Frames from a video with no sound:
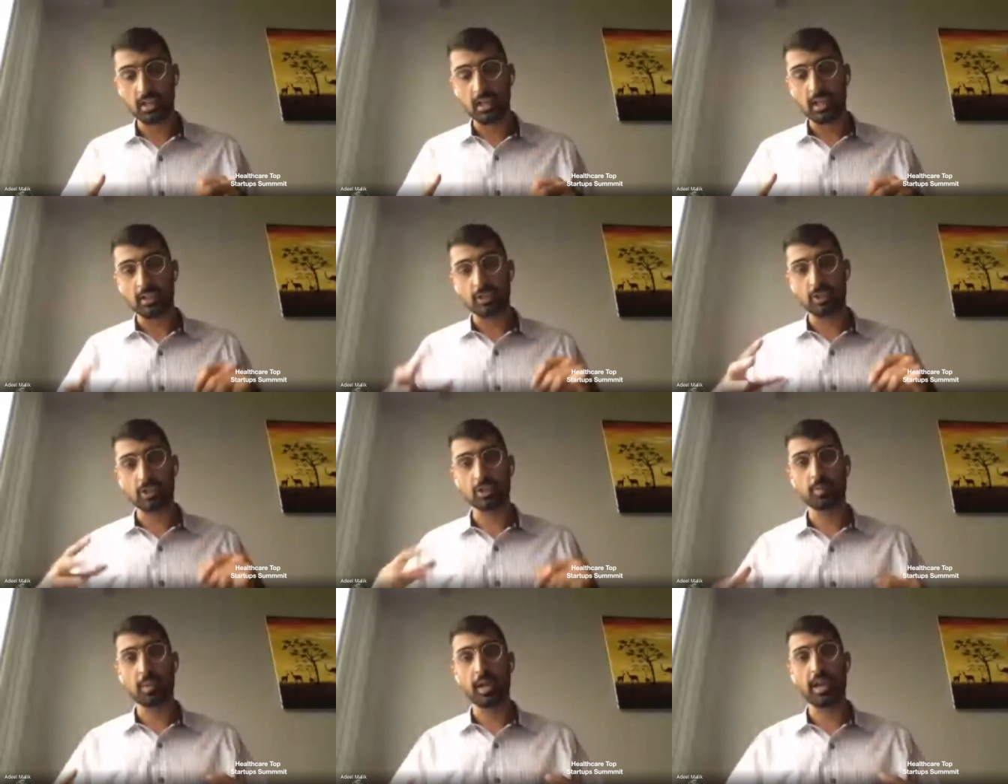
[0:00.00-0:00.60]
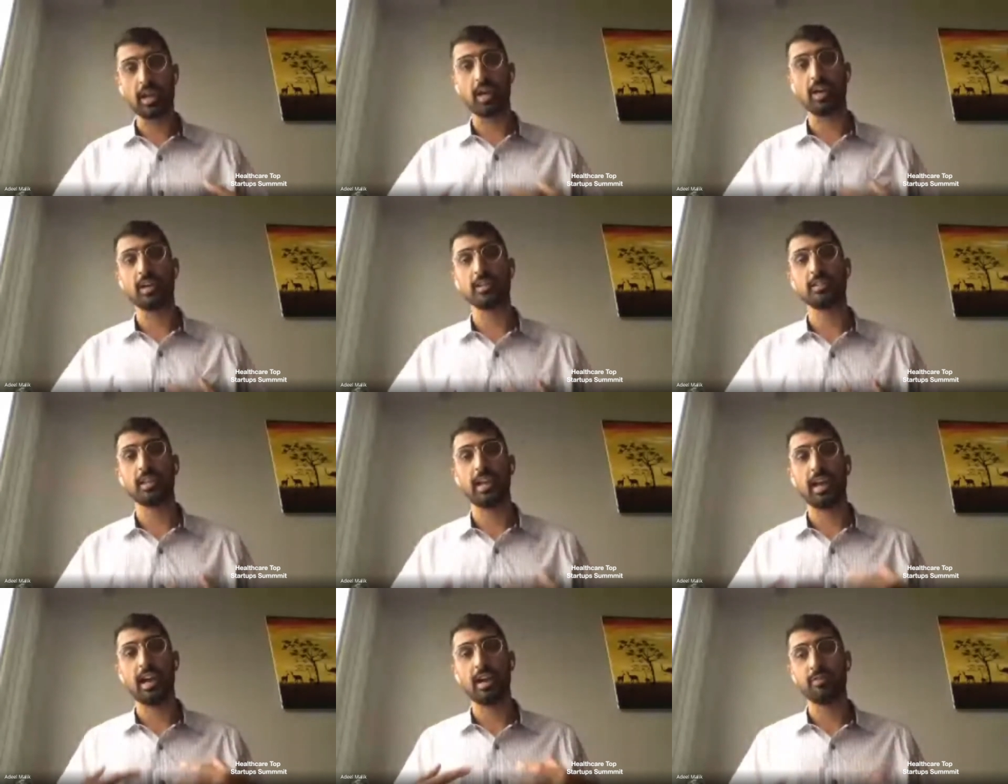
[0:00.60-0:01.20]
by us
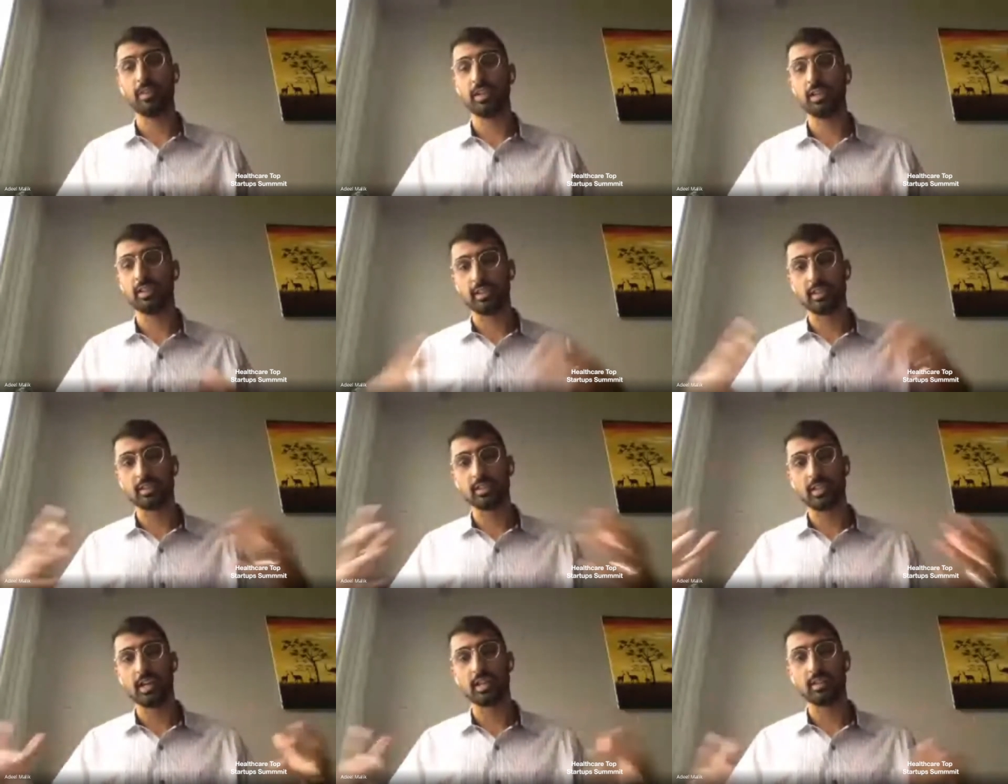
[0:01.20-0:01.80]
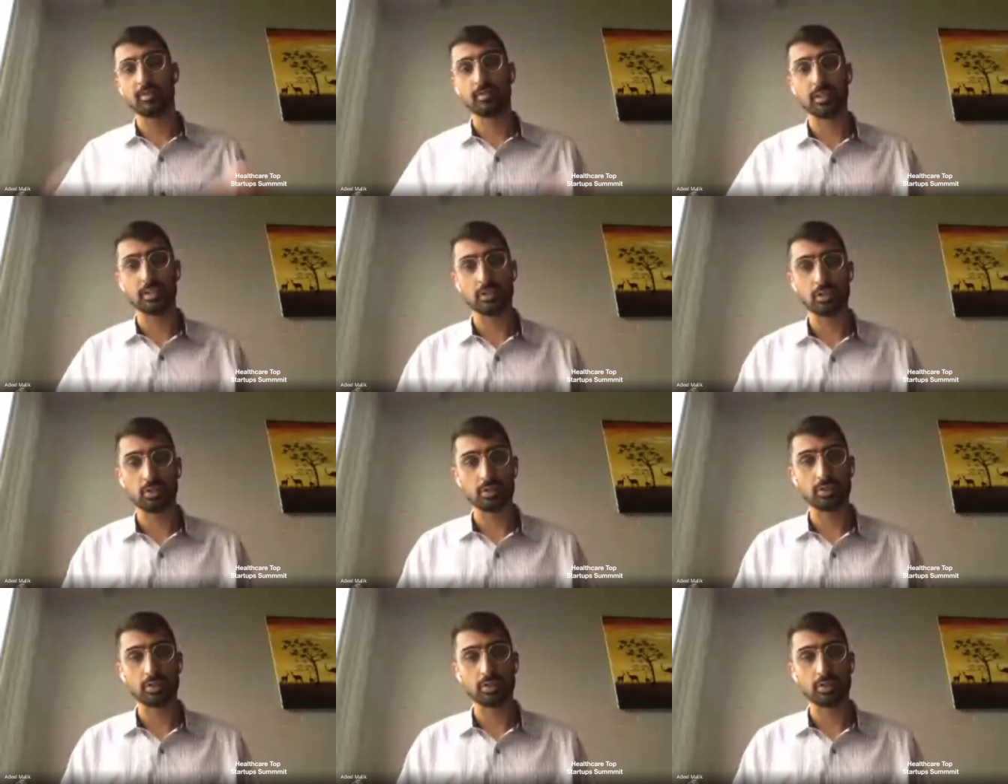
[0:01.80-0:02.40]
having this kind of digital
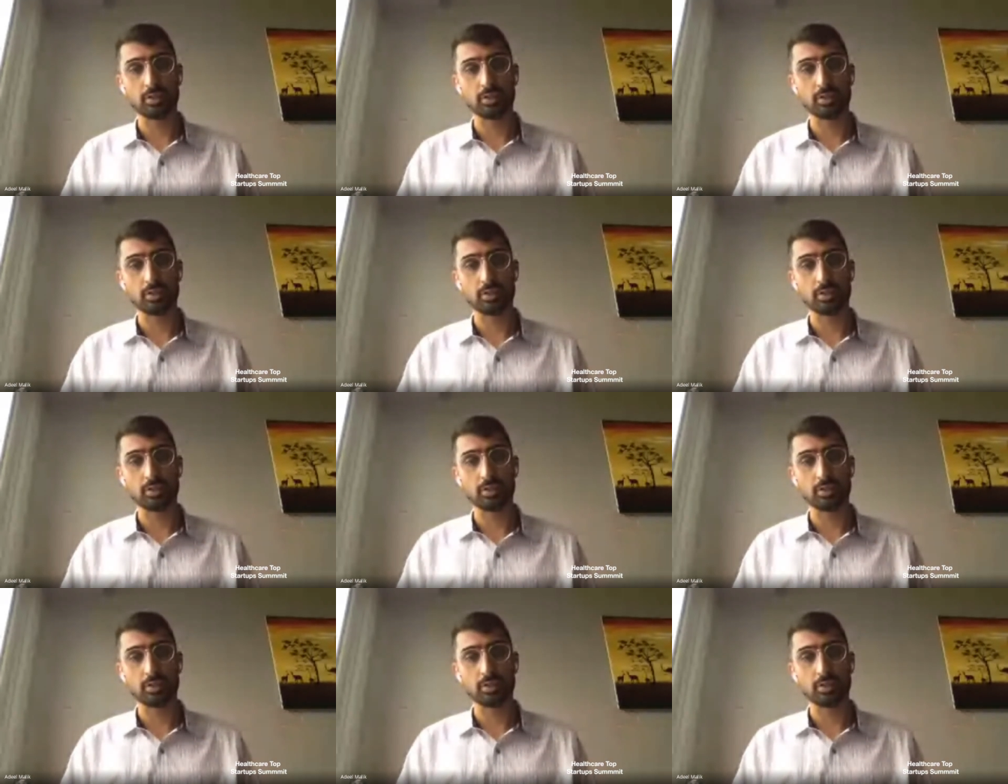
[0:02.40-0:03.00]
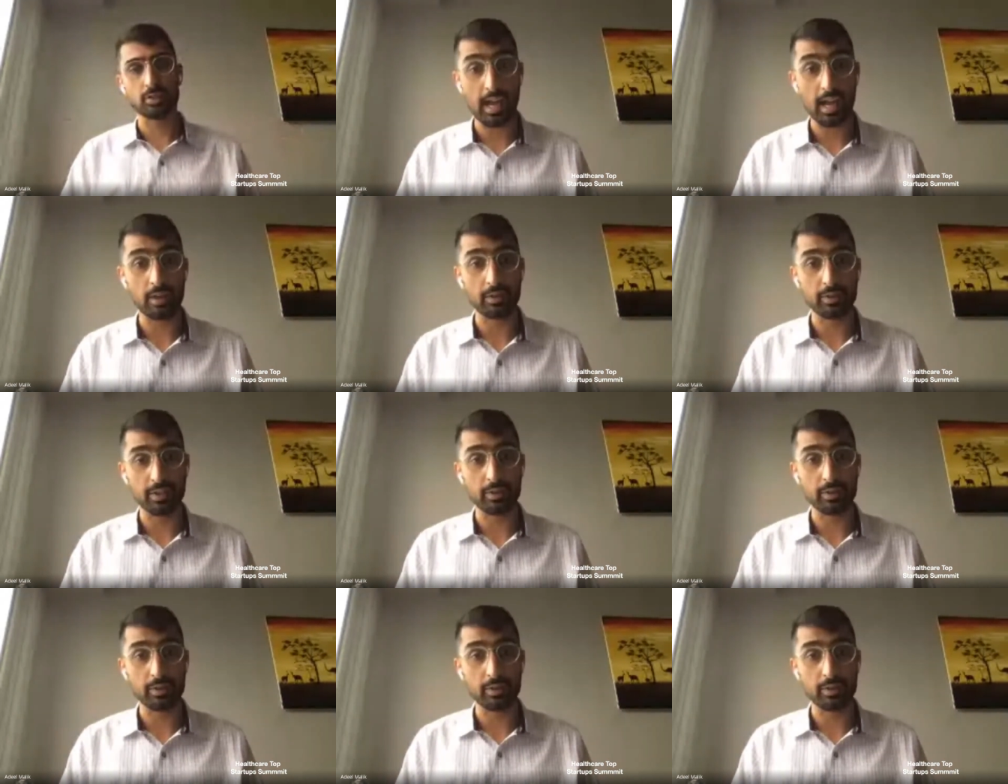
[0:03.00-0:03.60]
solution out there
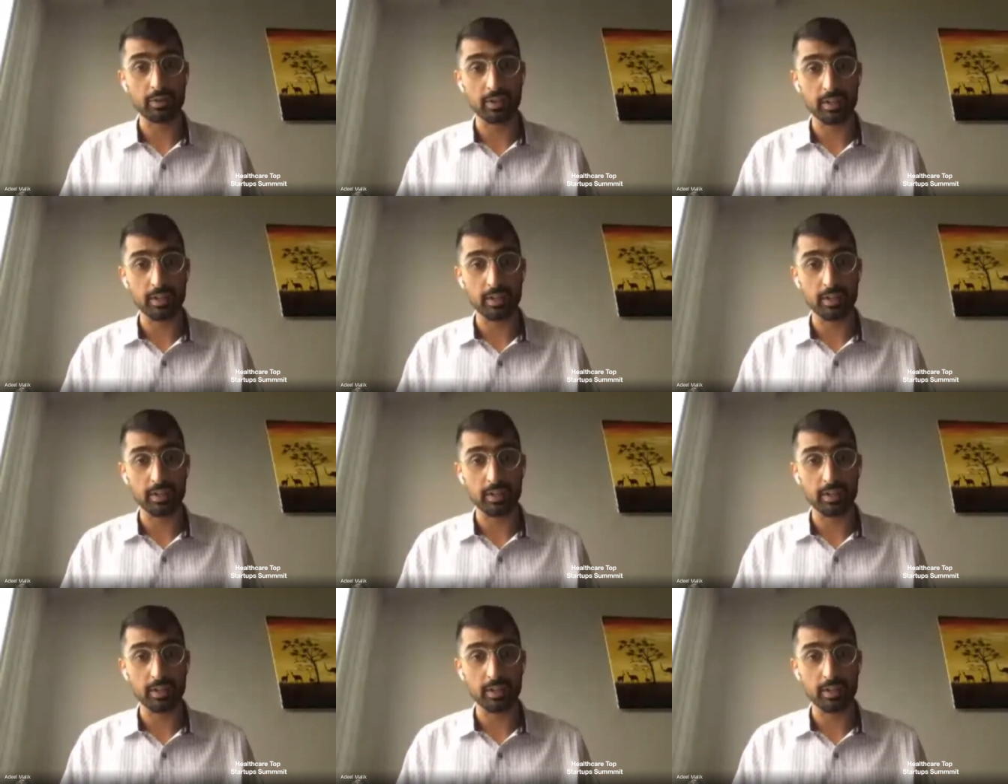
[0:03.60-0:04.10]
to be able